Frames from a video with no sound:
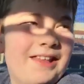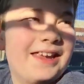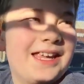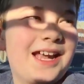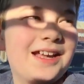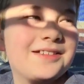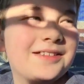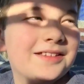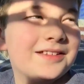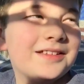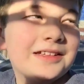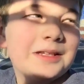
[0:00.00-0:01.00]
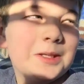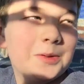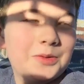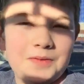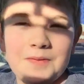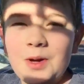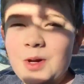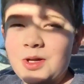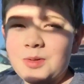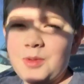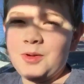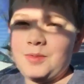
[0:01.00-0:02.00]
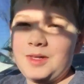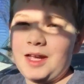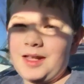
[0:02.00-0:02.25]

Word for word: like Ashton. Mm-hmm. It was a mm-hmm. very good movie.